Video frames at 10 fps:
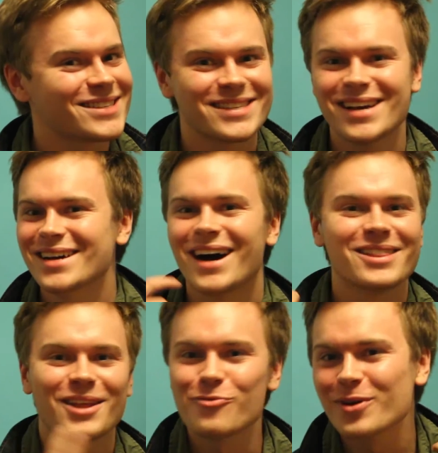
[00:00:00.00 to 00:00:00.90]
It's, I
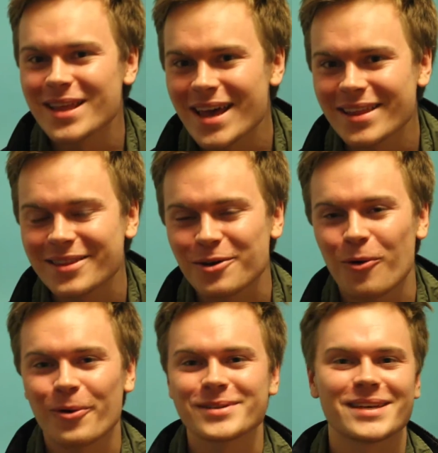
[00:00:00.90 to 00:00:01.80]
love when they hit the
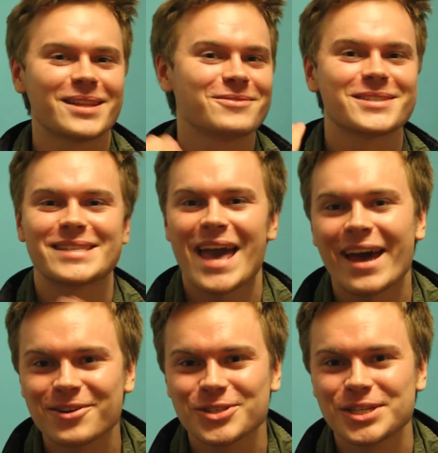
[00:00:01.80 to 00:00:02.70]
chorus, I love just the
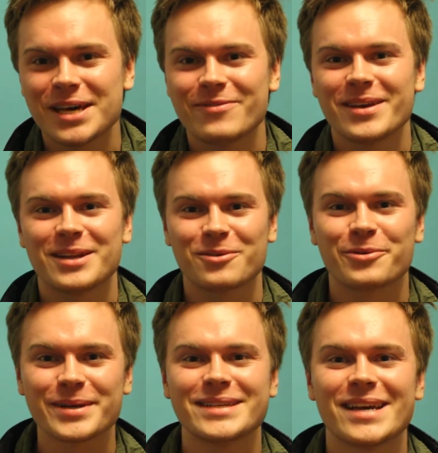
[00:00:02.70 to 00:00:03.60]
energy of it, you know,
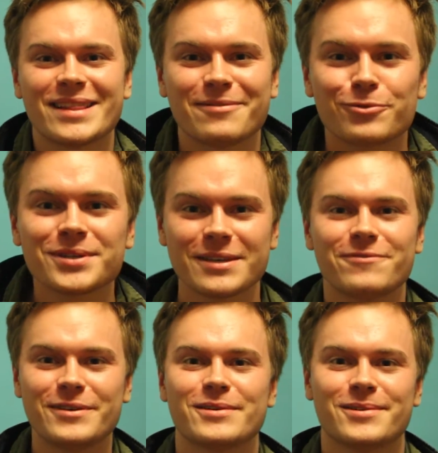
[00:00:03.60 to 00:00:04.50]
Green Day, they really
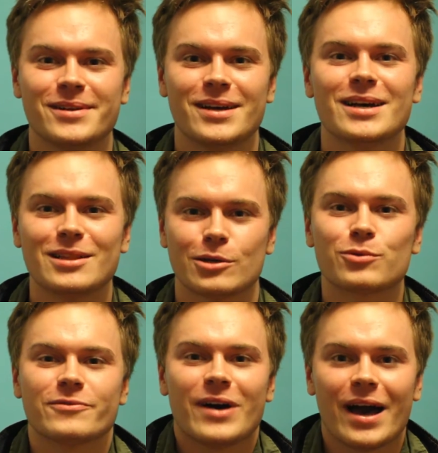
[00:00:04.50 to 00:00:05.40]
feel,
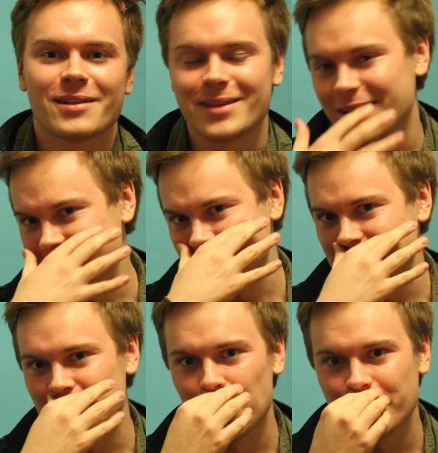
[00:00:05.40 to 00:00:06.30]
like, revitalized,
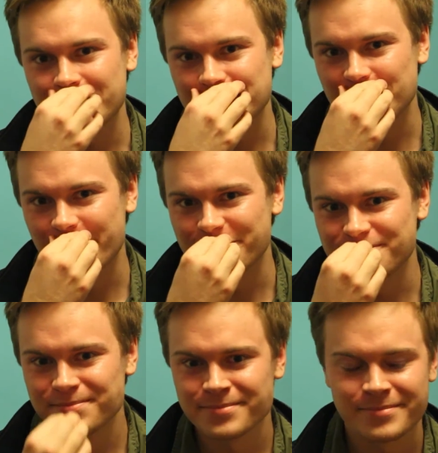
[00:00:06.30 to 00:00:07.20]
you know, it's,
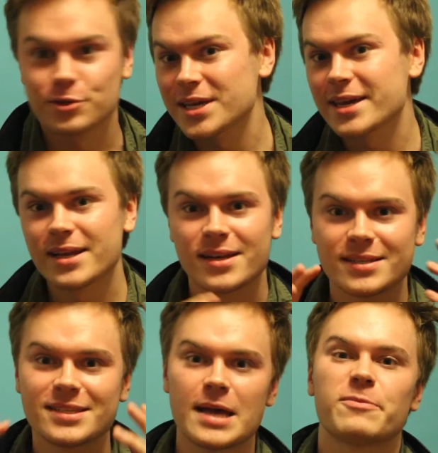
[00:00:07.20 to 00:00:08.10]
um, they're taking a
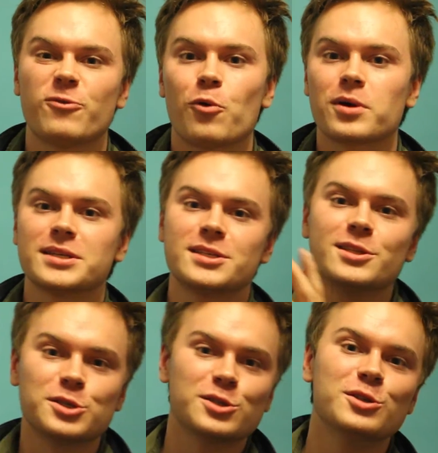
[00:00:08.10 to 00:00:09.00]
step forward
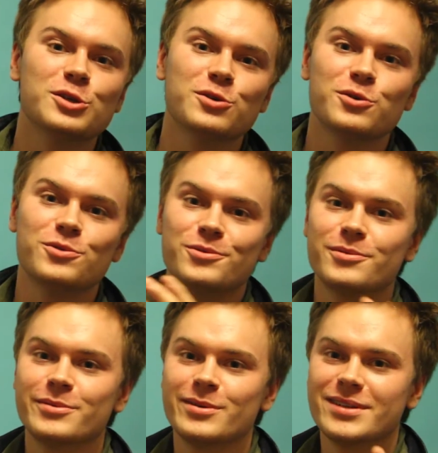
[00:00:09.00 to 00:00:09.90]
into this new